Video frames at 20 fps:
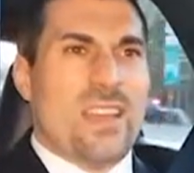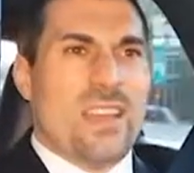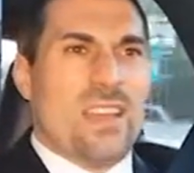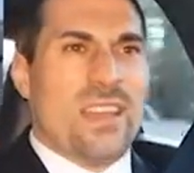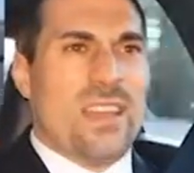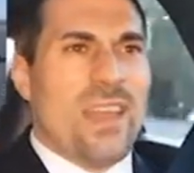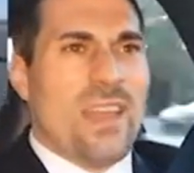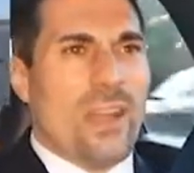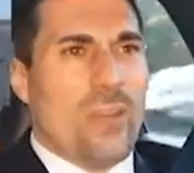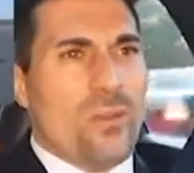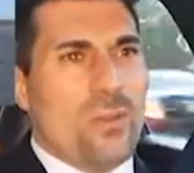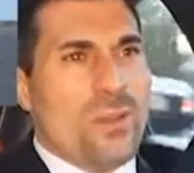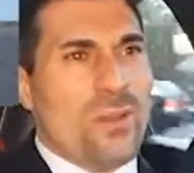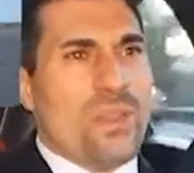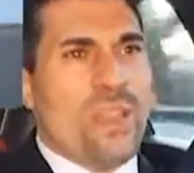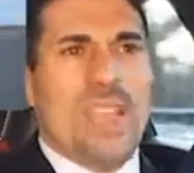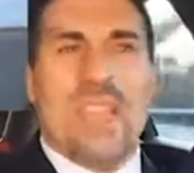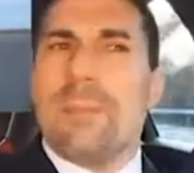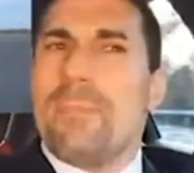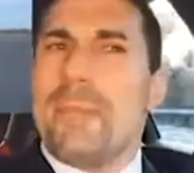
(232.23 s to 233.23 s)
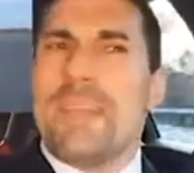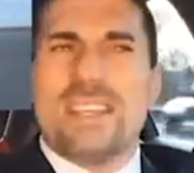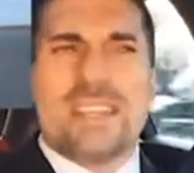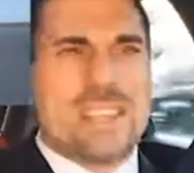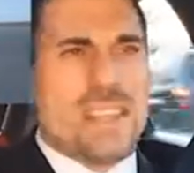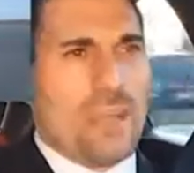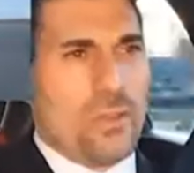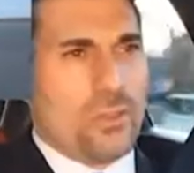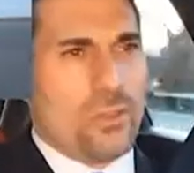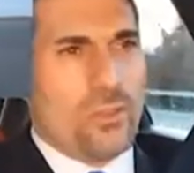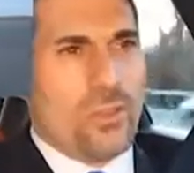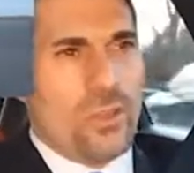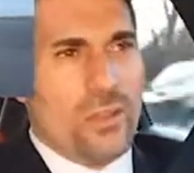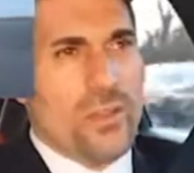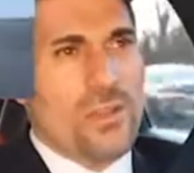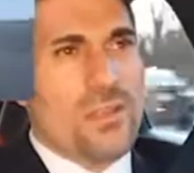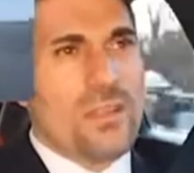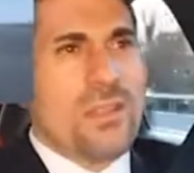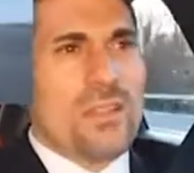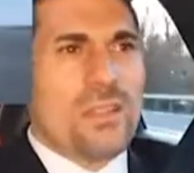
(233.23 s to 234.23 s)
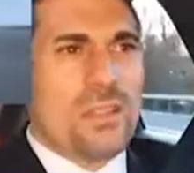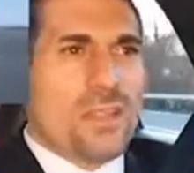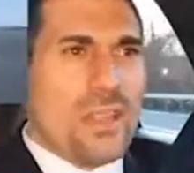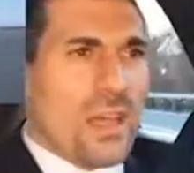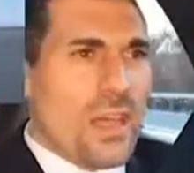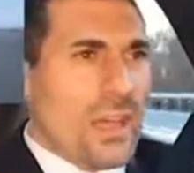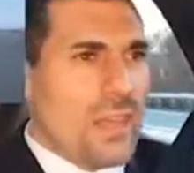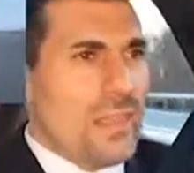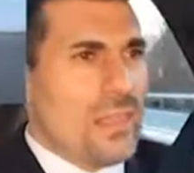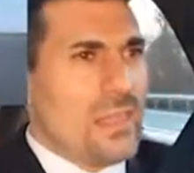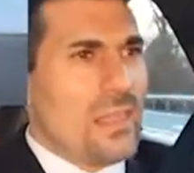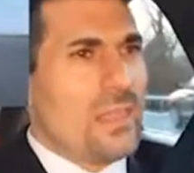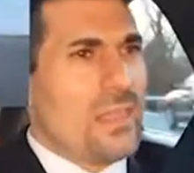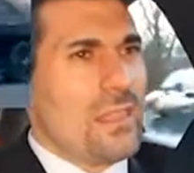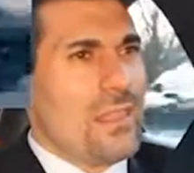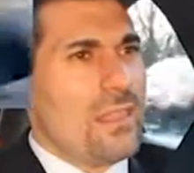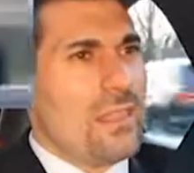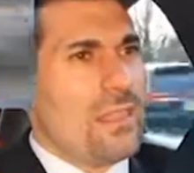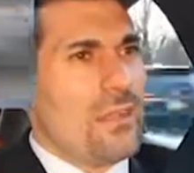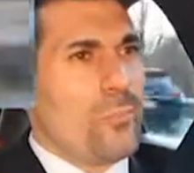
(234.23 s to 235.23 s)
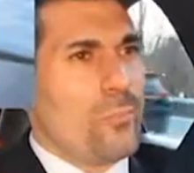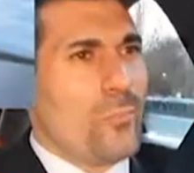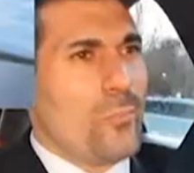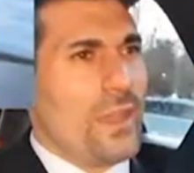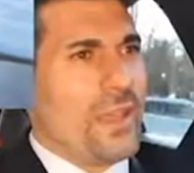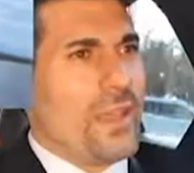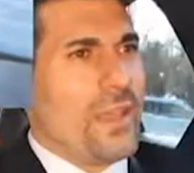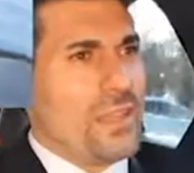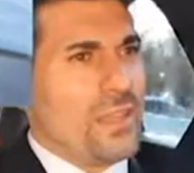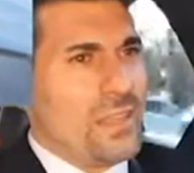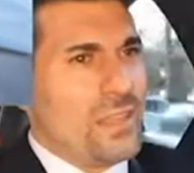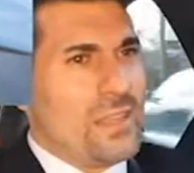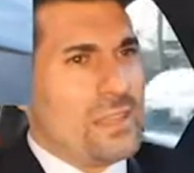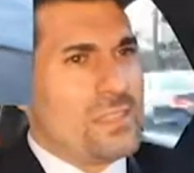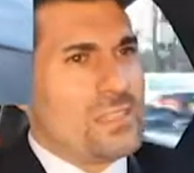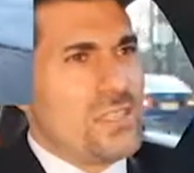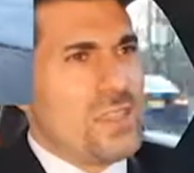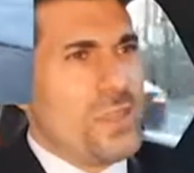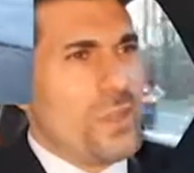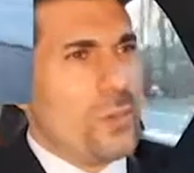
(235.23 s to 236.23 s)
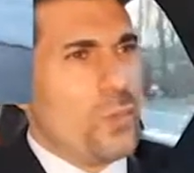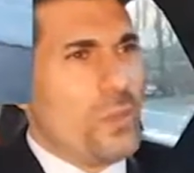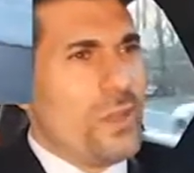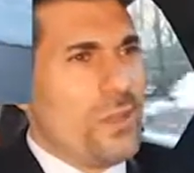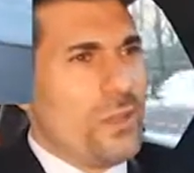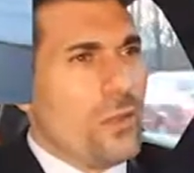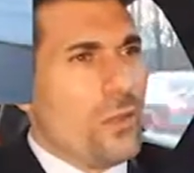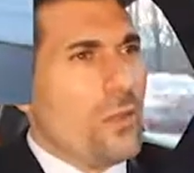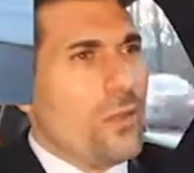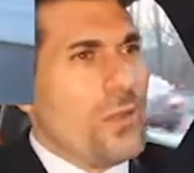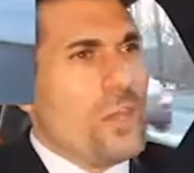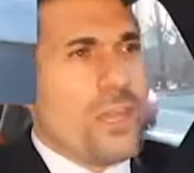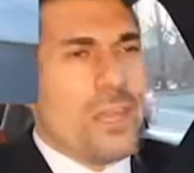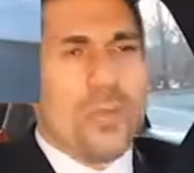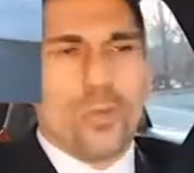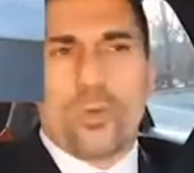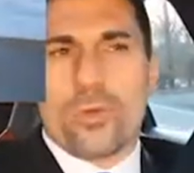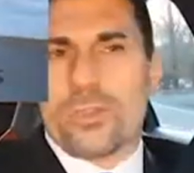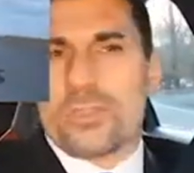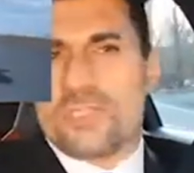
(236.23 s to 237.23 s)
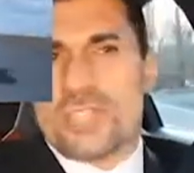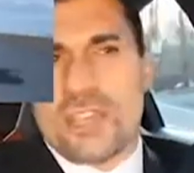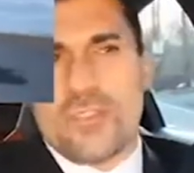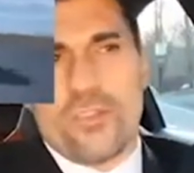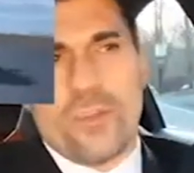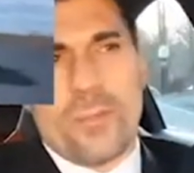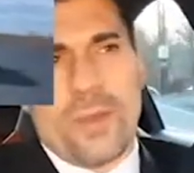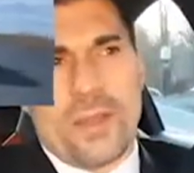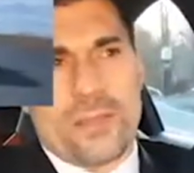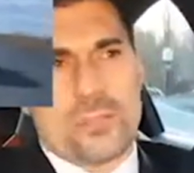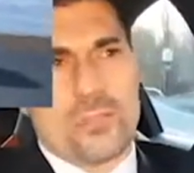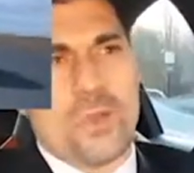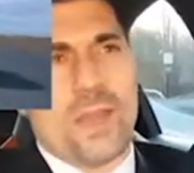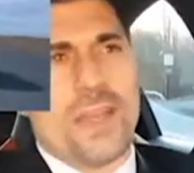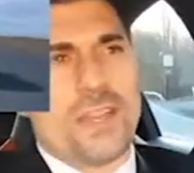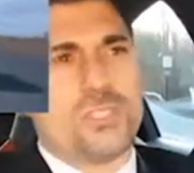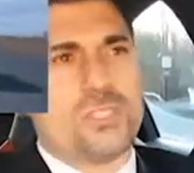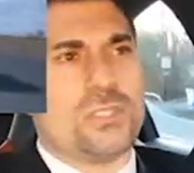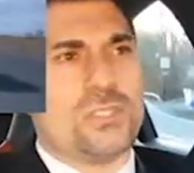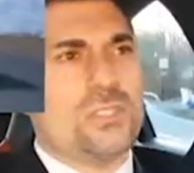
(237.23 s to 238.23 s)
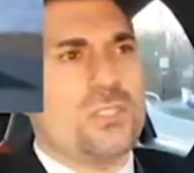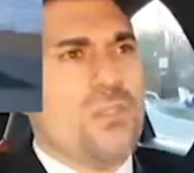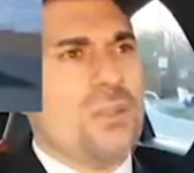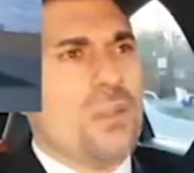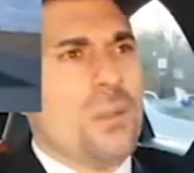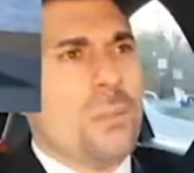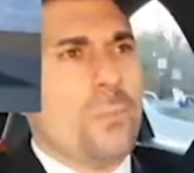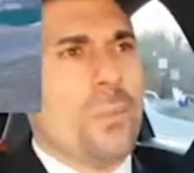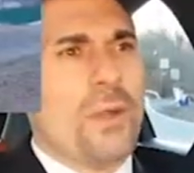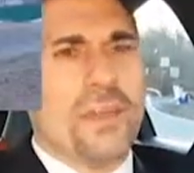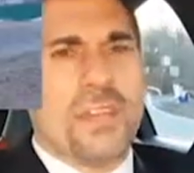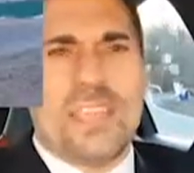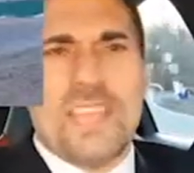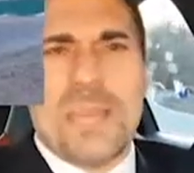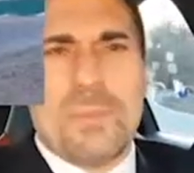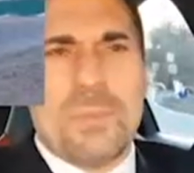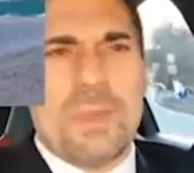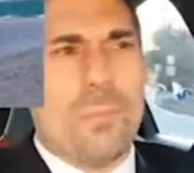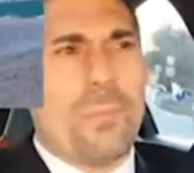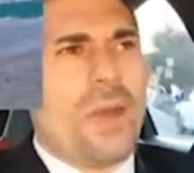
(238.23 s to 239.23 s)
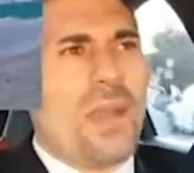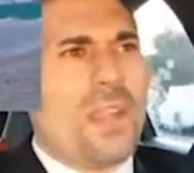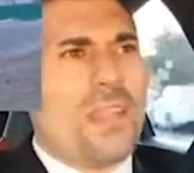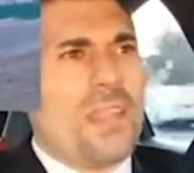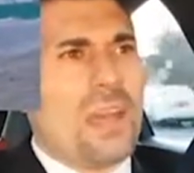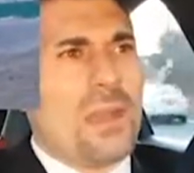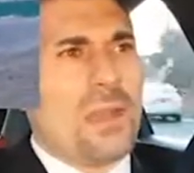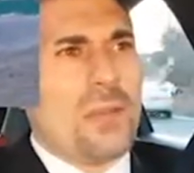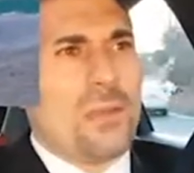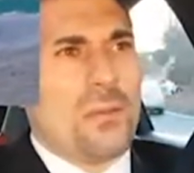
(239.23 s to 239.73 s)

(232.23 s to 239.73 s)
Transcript: Now, it may sound good, like they're braking the inside wheel in order to give you better traction, but keep in mind that